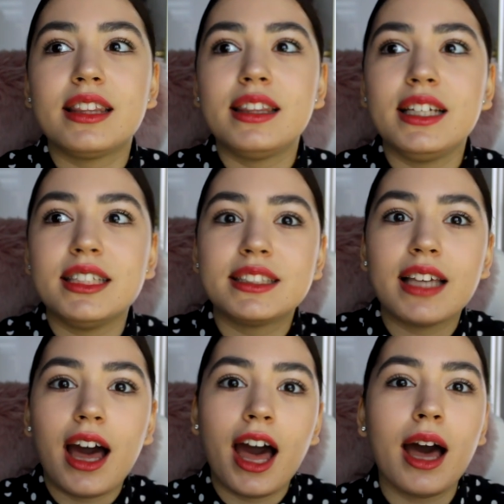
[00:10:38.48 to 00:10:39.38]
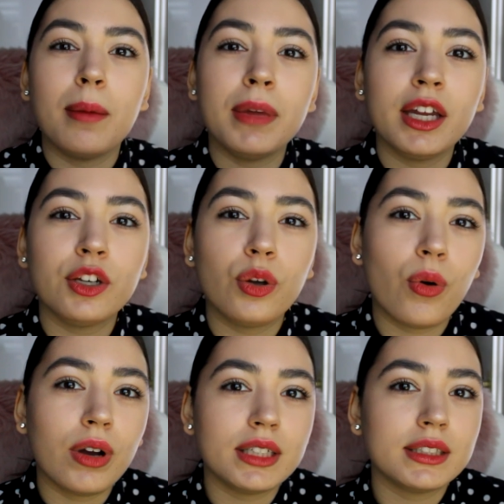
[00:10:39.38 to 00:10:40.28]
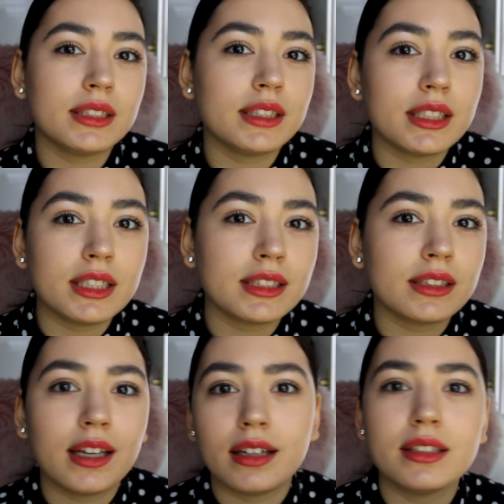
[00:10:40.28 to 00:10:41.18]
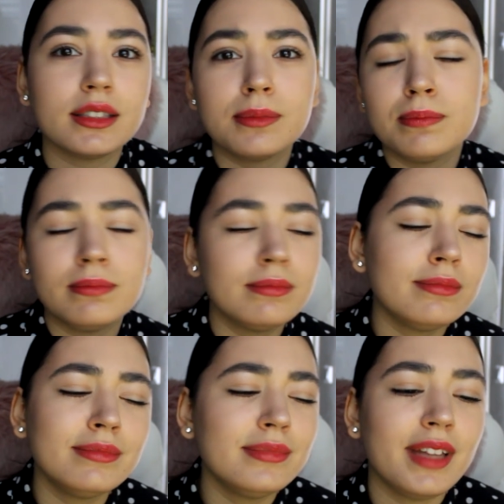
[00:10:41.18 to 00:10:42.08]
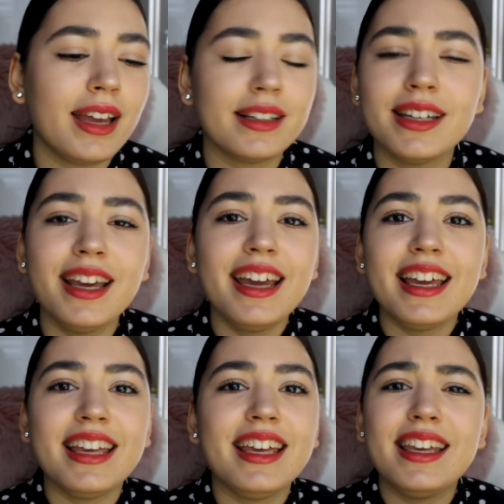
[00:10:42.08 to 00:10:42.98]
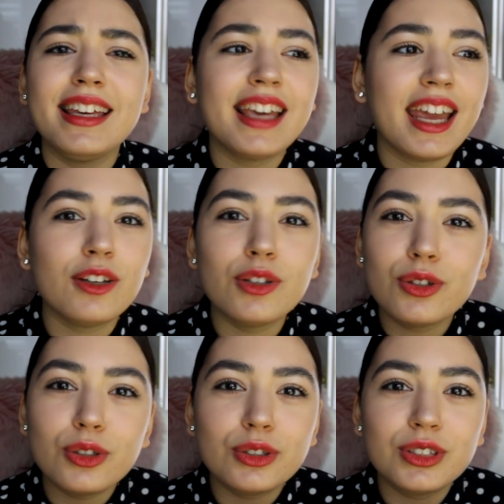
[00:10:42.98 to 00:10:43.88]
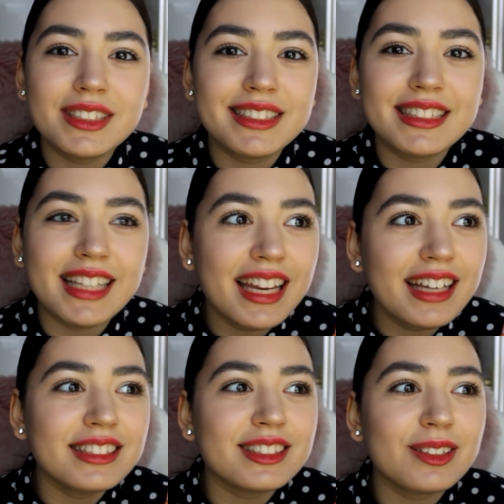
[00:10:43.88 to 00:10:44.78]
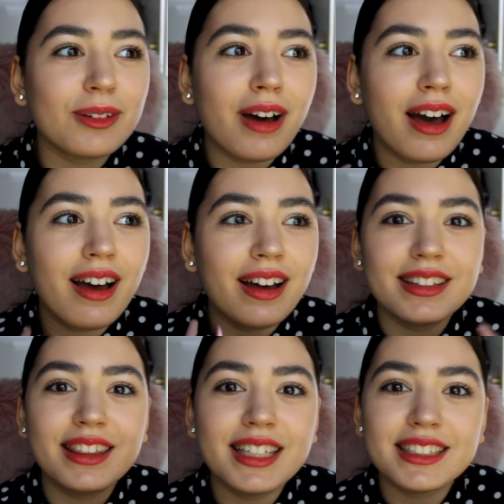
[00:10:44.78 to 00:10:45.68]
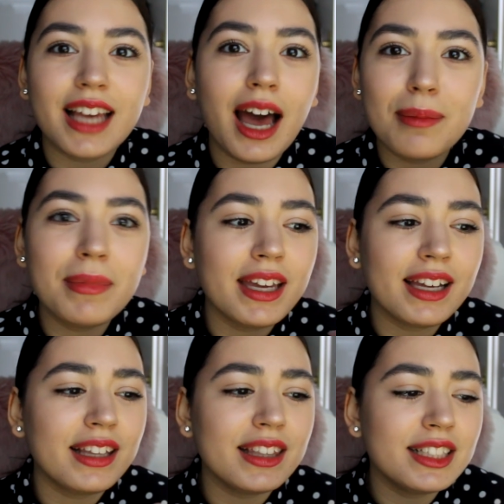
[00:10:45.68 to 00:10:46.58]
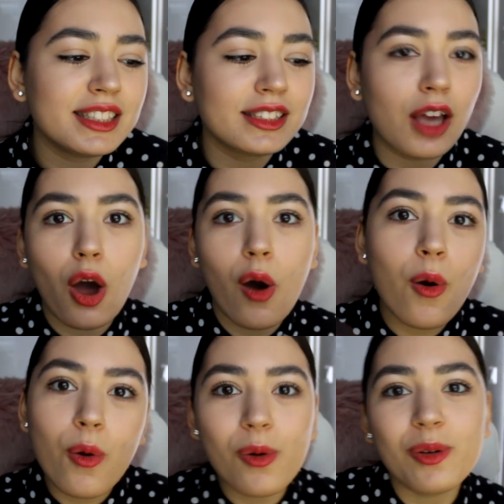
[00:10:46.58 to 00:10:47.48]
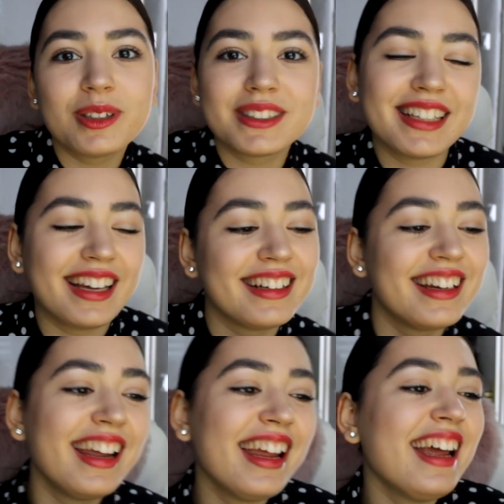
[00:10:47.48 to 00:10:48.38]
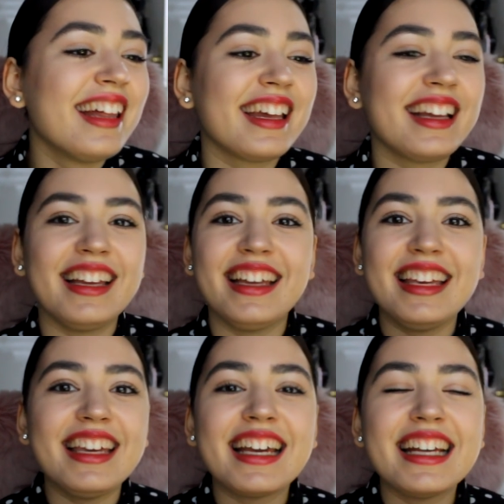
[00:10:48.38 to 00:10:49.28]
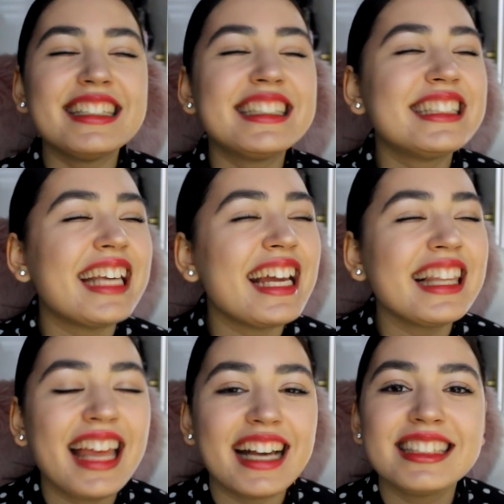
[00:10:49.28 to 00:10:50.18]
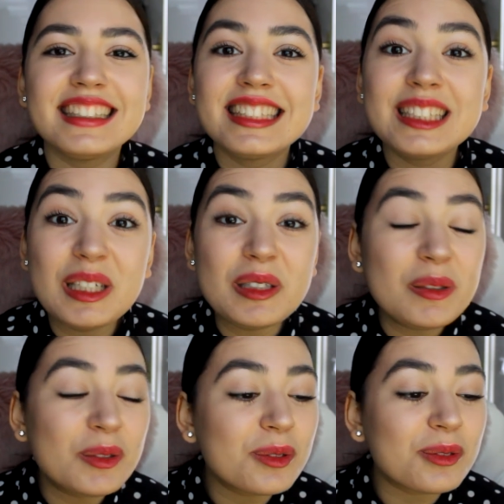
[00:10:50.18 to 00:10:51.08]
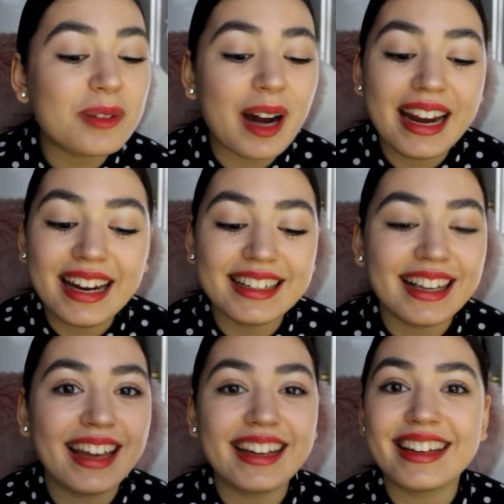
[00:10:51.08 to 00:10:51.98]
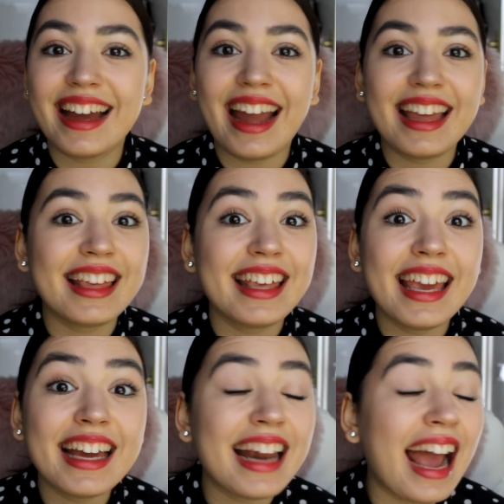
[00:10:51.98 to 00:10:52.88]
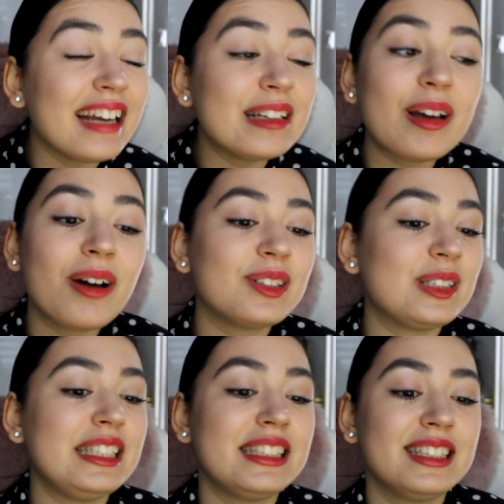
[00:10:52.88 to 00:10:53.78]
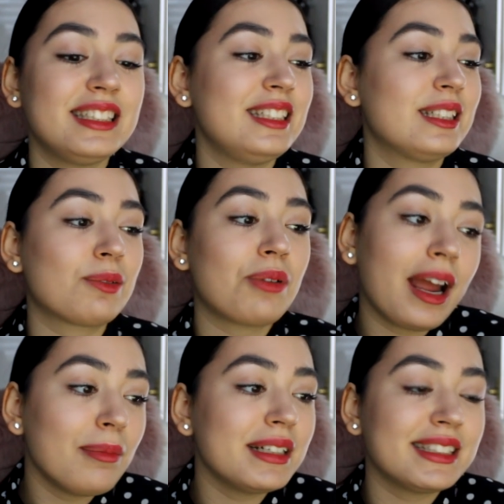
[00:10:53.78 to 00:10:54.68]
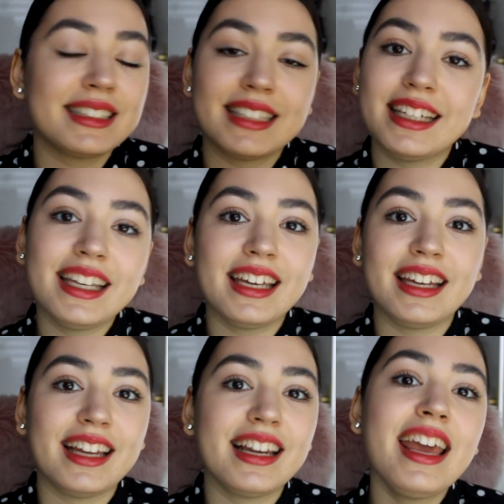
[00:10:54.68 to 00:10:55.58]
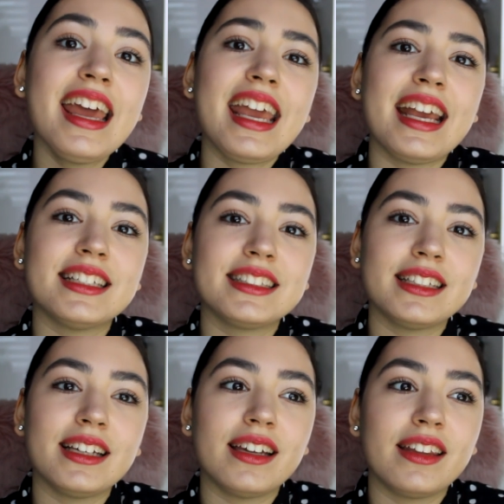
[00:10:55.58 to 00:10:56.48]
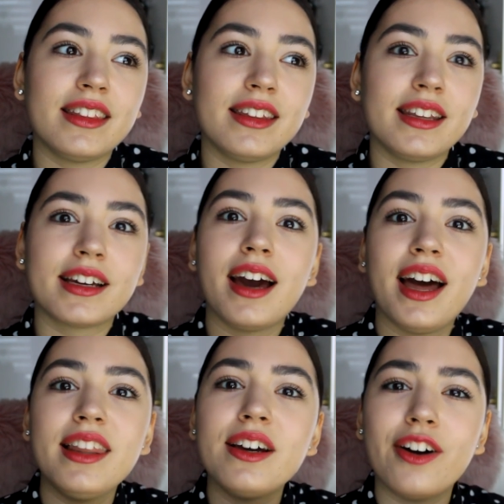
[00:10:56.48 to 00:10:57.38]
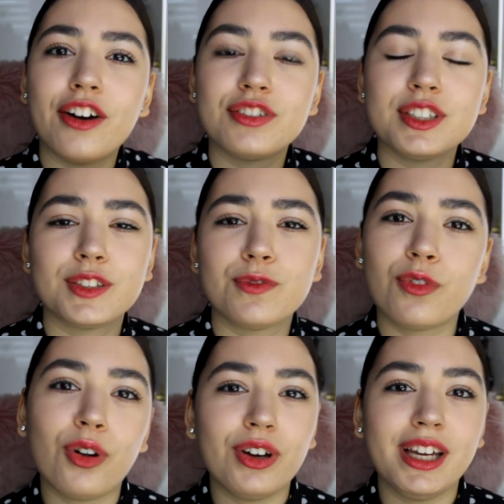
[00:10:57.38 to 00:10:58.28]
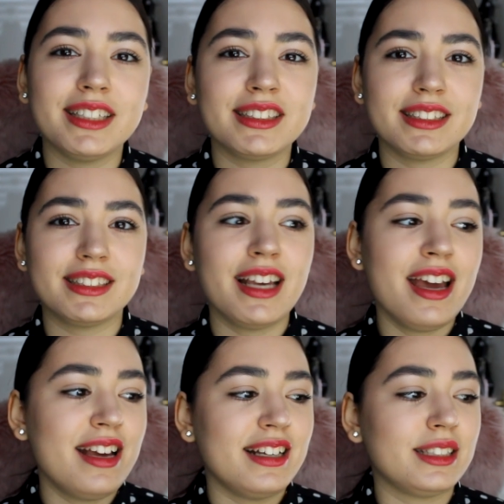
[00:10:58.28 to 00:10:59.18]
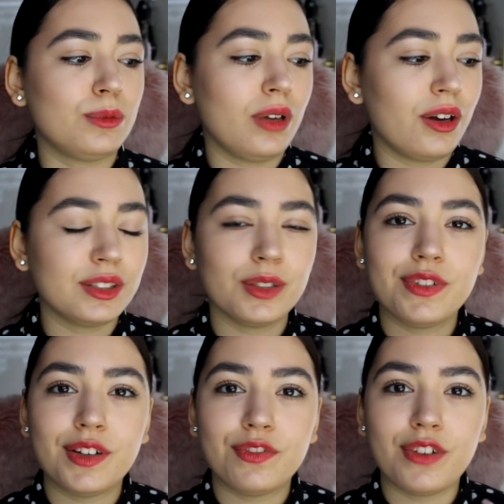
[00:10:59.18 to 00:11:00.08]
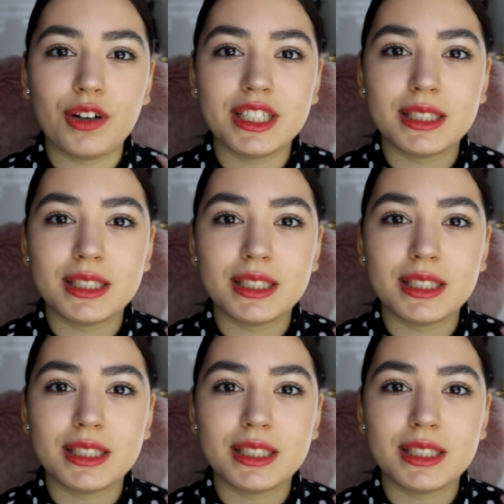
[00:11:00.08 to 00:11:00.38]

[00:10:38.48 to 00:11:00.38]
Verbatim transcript: these humming noises and like this hmm, and he, he can sing so uh, this humming and these O's and like he can sing that so great like I can't I didn't know how to describe his singing and his uh, the color of his voice is, is also very